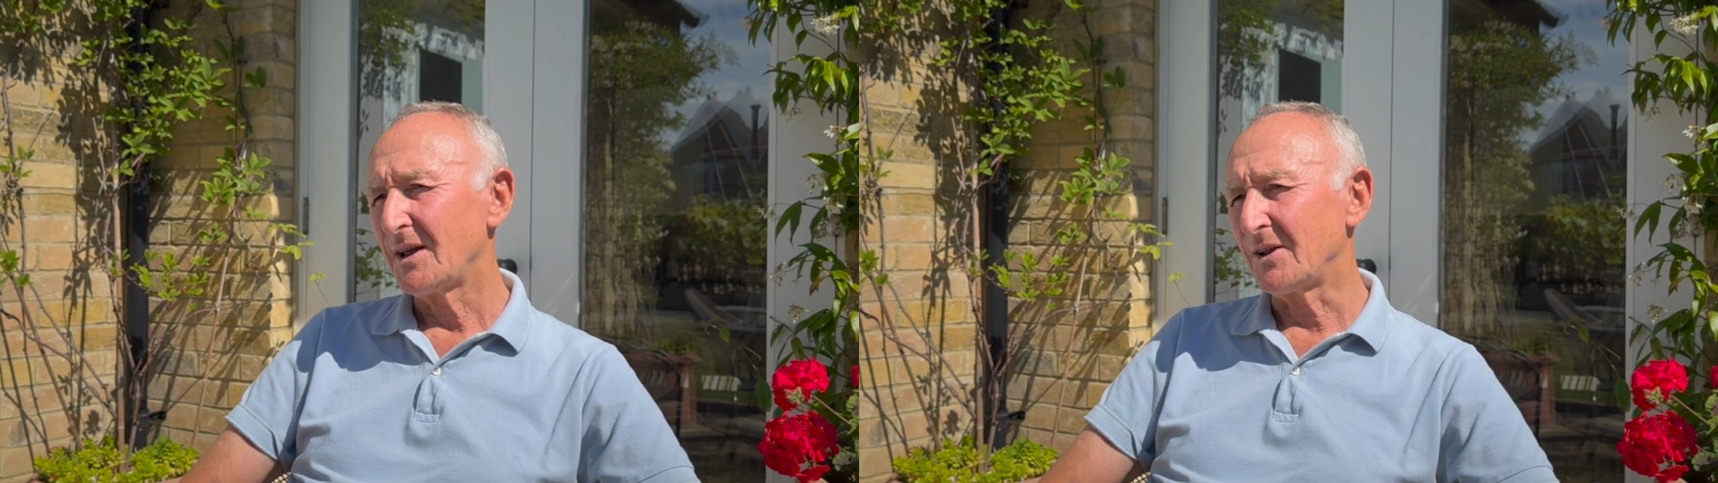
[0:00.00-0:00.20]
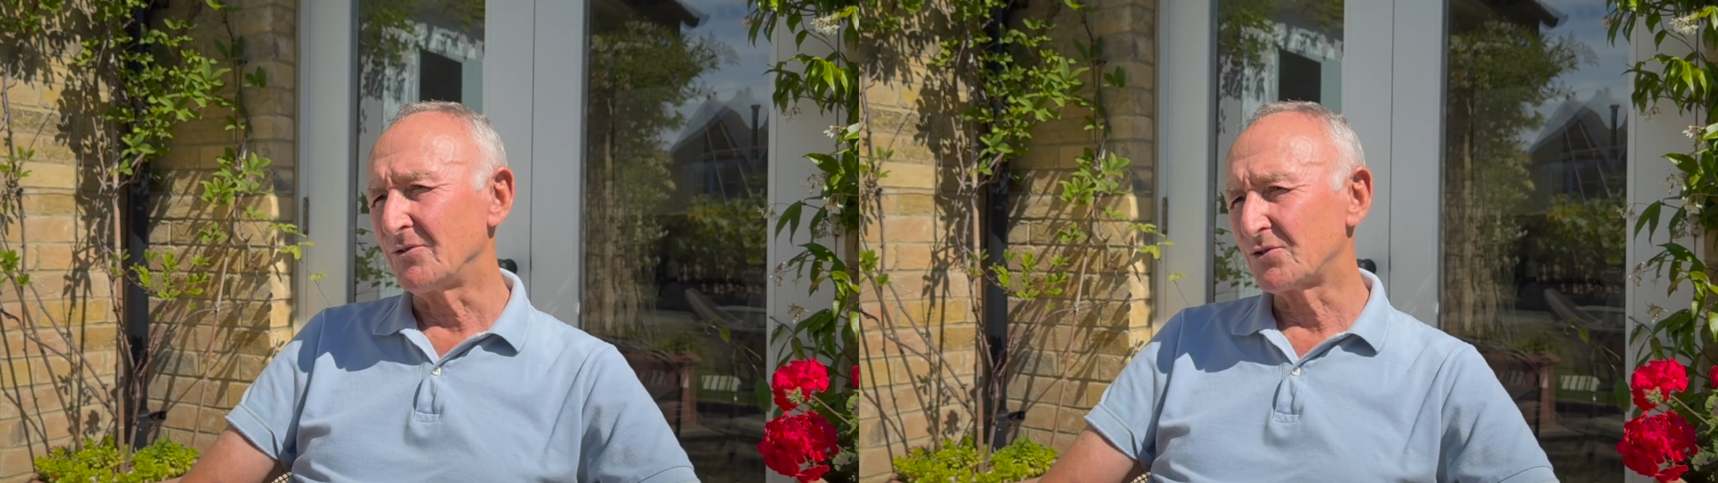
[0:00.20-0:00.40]

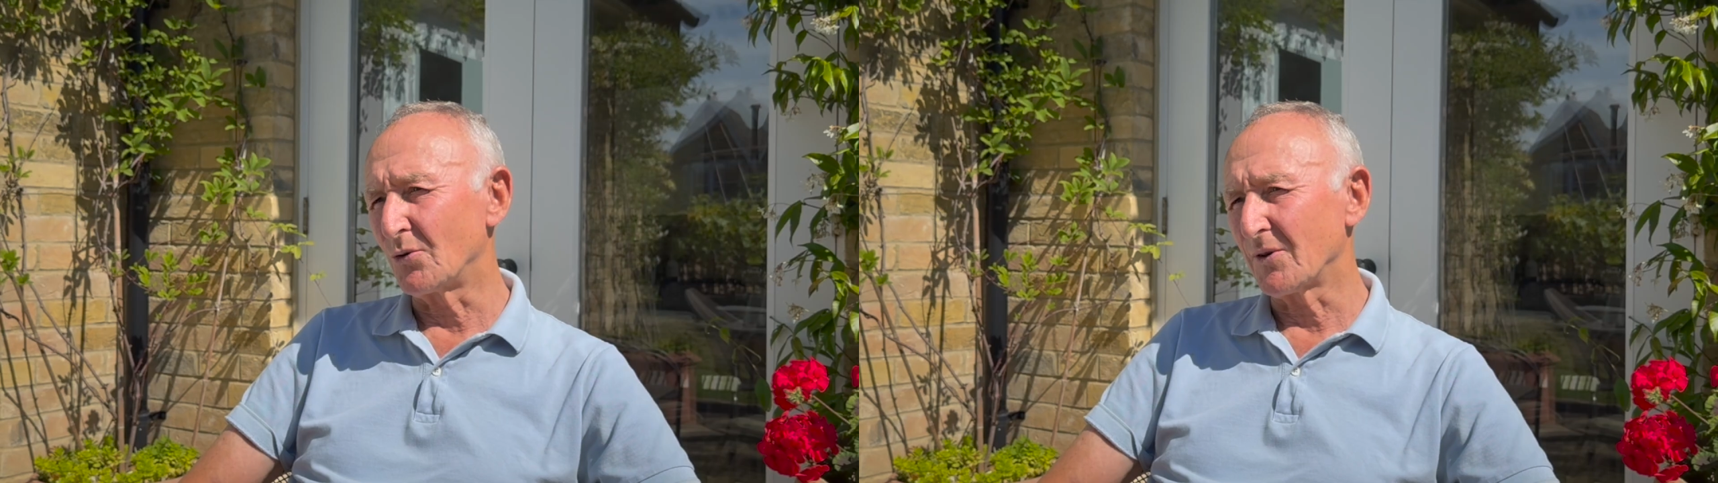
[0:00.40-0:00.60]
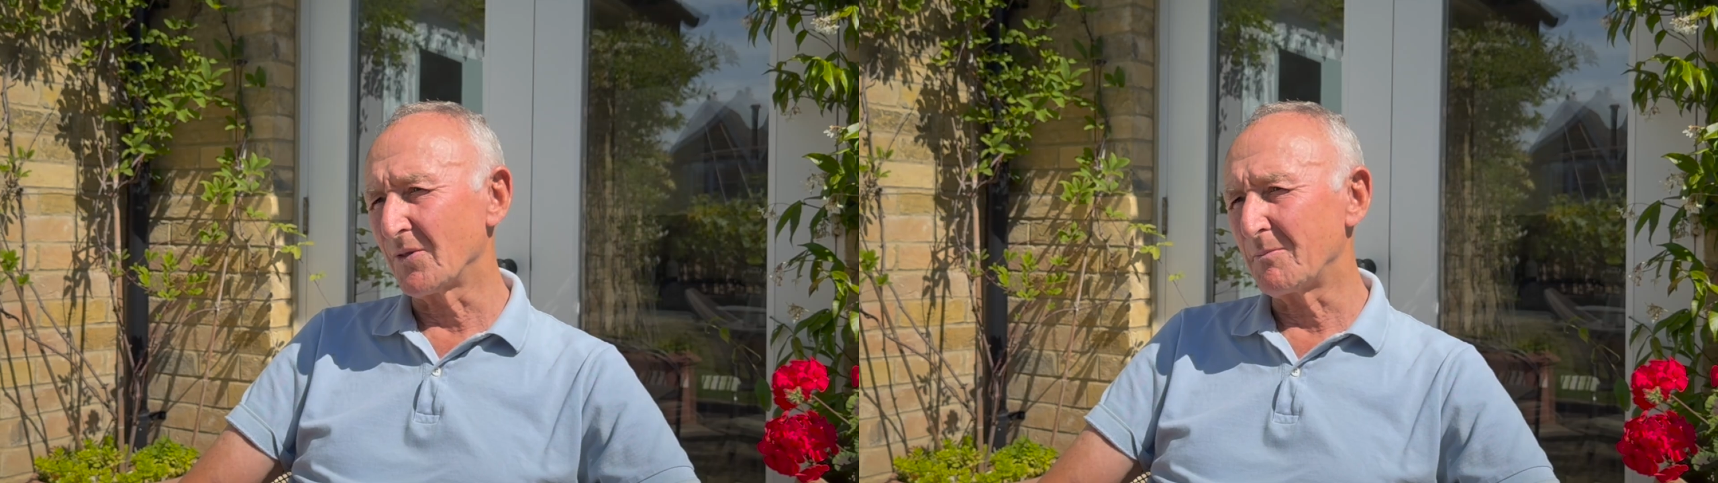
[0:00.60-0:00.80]

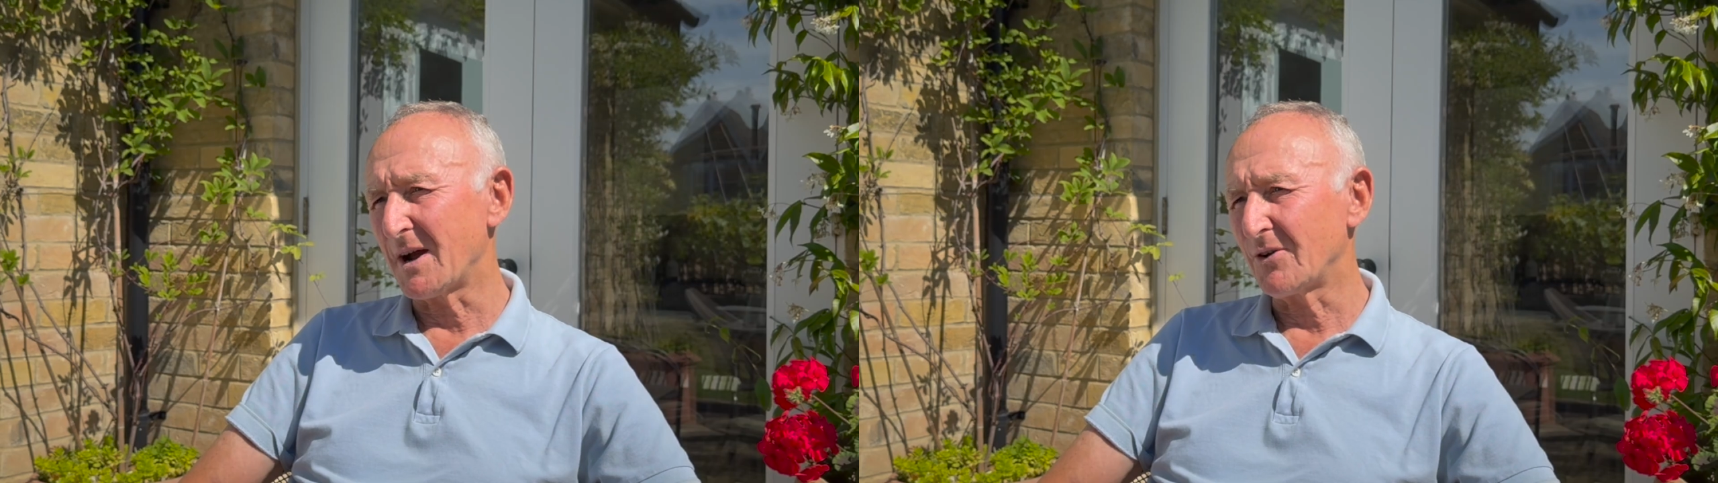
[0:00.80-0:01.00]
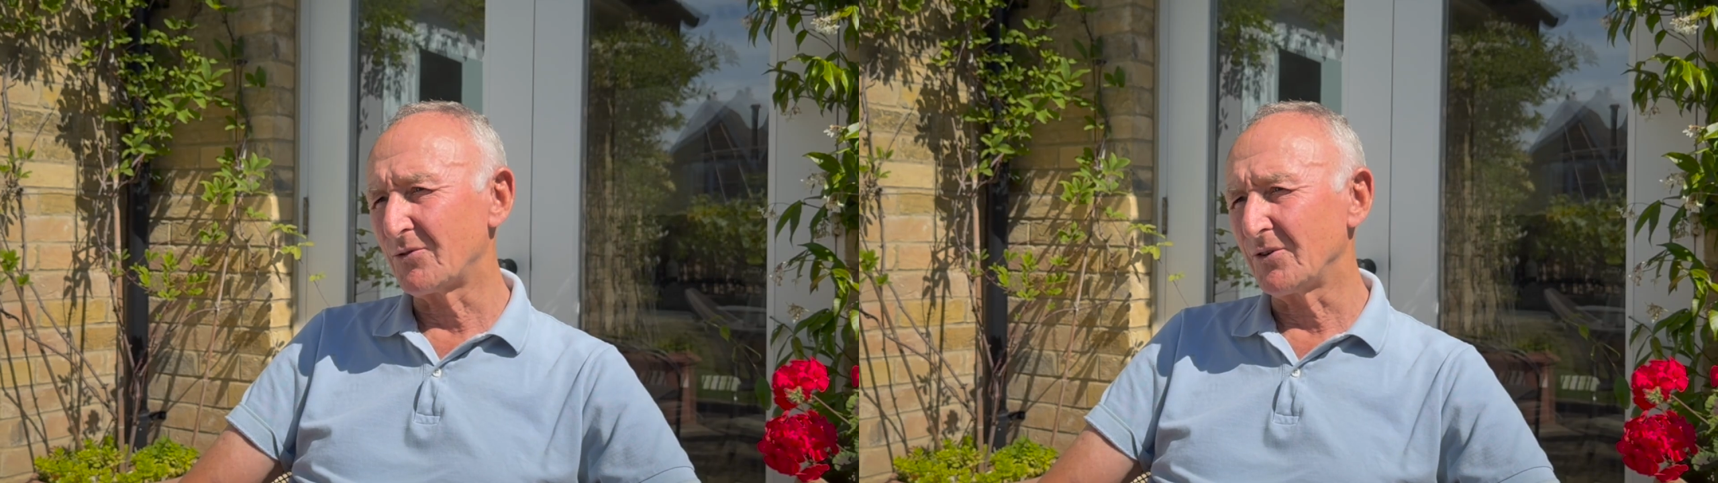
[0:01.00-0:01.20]
installing the
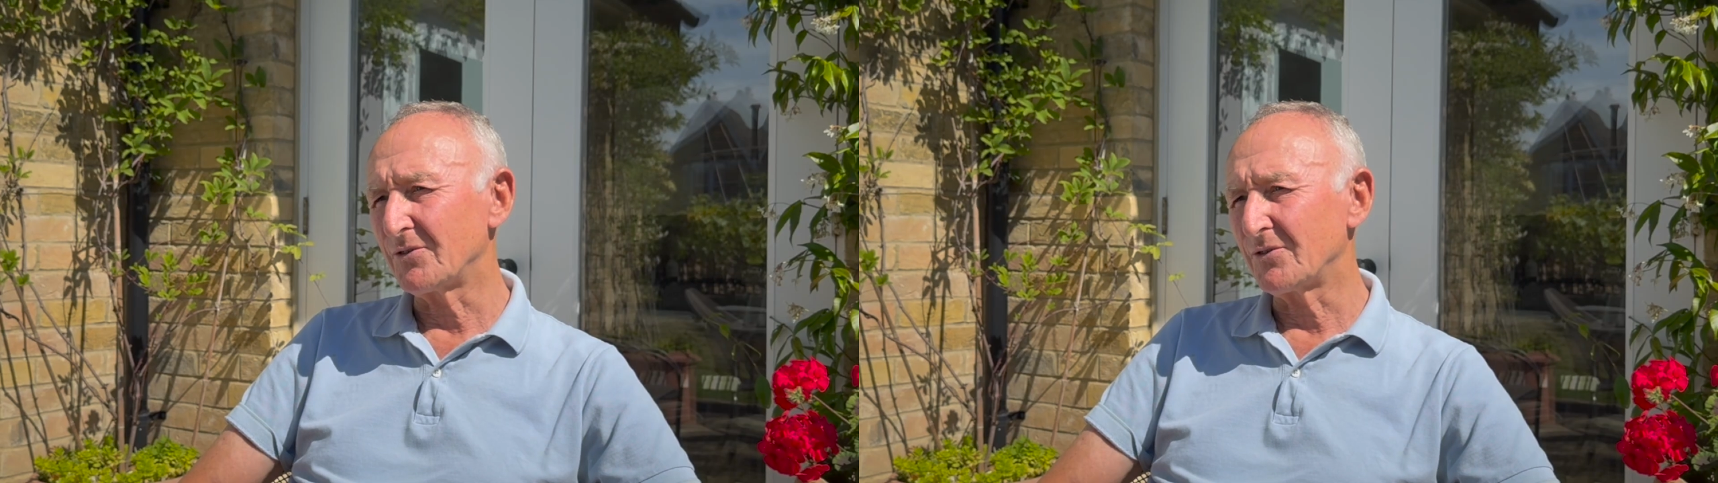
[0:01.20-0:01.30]
batteries,